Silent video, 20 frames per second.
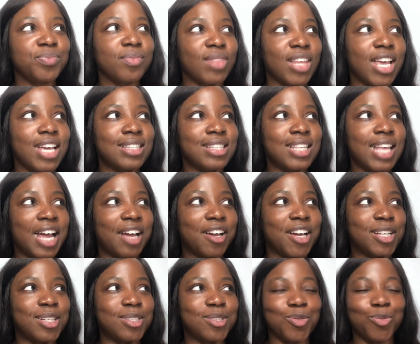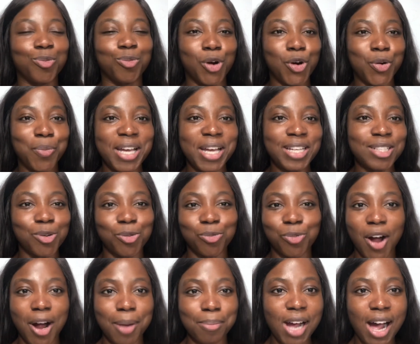it's like it's the rom. It's a
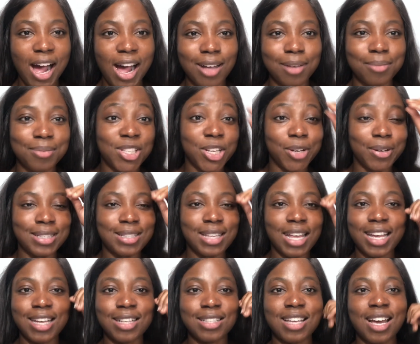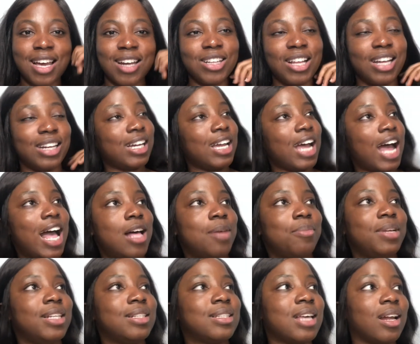rom com. So it's like it's got a lot of
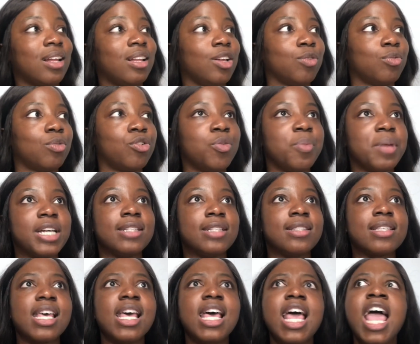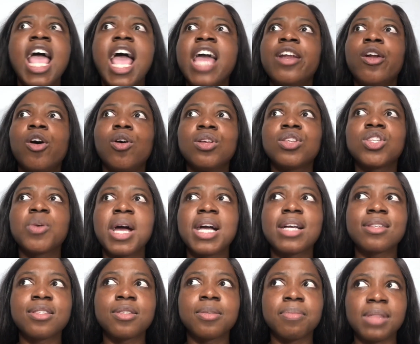comedy. It's got a lot of romance. It also
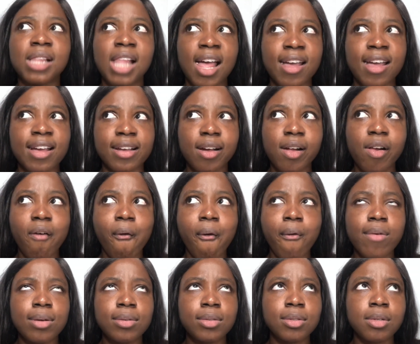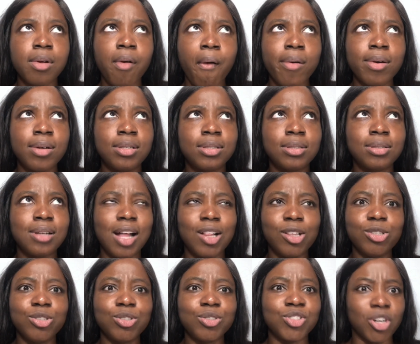has some like. A
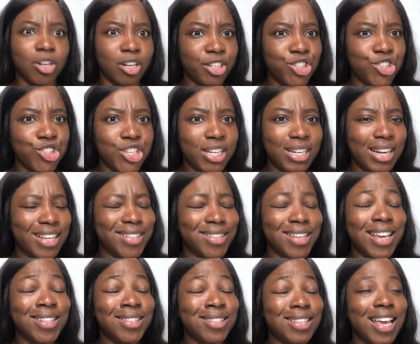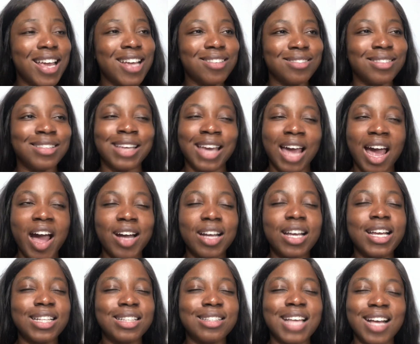little dark shit. It's it yeah
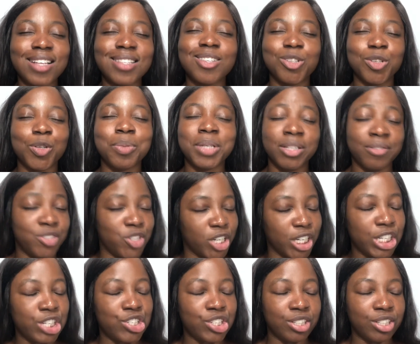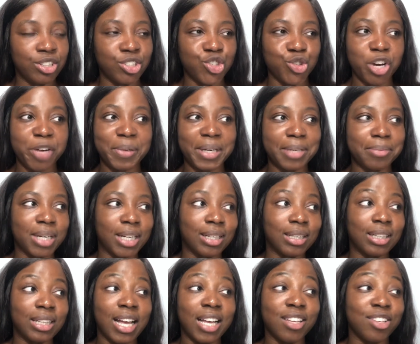it has a little bit of dark shit in the drama. I'm not gonna
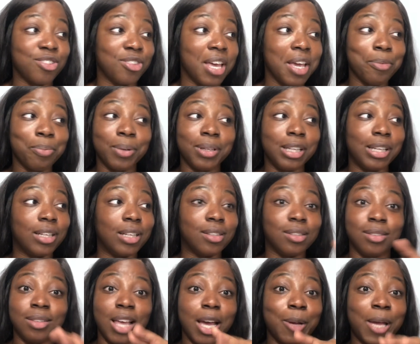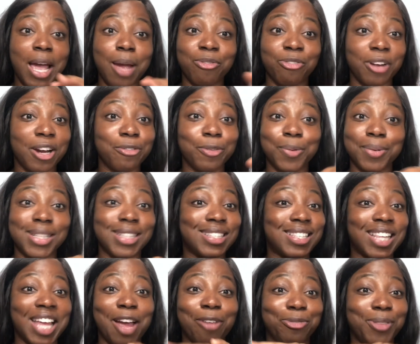lie, they really they came for everyone's
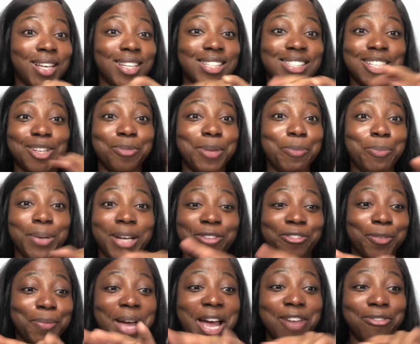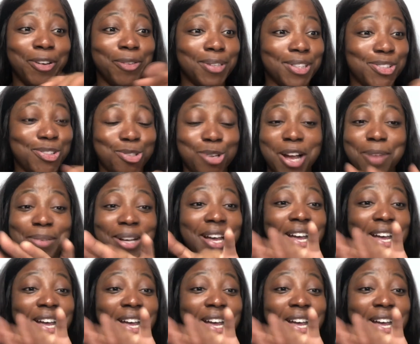life. They said we took it from everyone's trauma